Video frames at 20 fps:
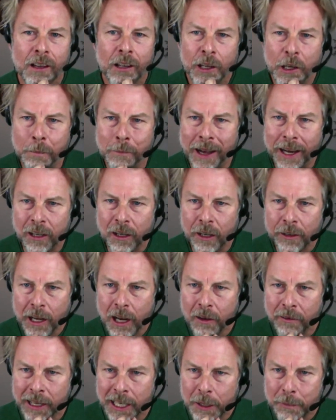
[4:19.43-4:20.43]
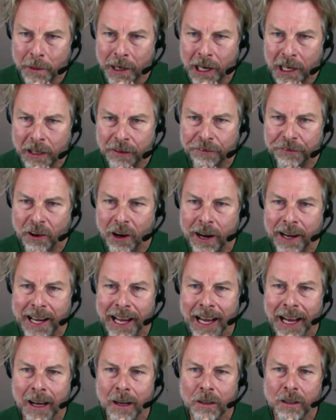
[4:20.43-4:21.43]
You may not know this, but I can find
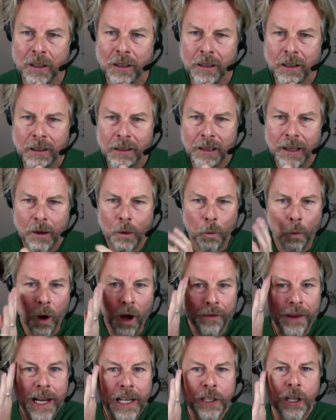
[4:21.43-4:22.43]
out what their